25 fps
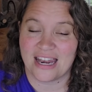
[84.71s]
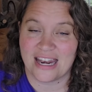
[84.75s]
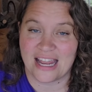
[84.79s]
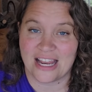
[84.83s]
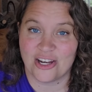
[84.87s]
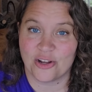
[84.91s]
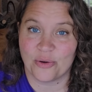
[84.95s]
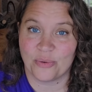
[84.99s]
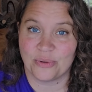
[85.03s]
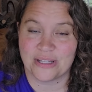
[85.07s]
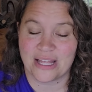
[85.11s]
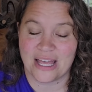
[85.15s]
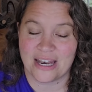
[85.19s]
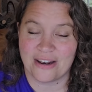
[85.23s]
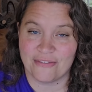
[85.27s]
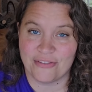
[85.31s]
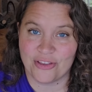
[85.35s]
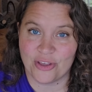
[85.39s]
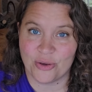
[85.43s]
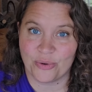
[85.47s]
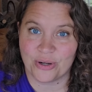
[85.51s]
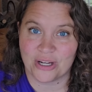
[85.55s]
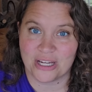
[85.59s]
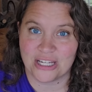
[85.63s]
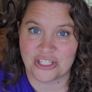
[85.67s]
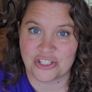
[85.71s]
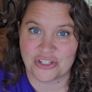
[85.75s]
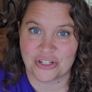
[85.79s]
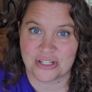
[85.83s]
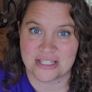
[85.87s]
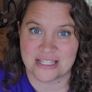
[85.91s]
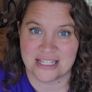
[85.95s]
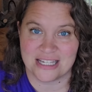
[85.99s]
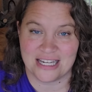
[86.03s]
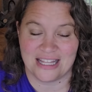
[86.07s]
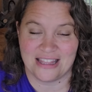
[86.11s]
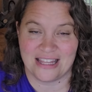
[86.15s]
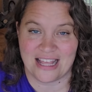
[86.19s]
And I know a lot of you are
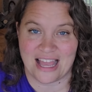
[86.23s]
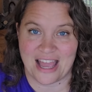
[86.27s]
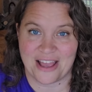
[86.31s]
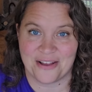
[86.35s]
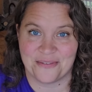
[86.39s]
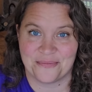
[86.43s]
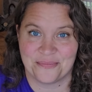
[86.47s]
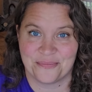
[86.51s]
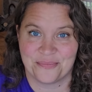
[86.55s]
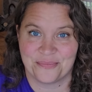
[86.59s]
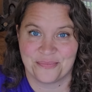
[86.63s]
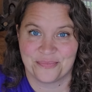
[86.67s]
interested in that.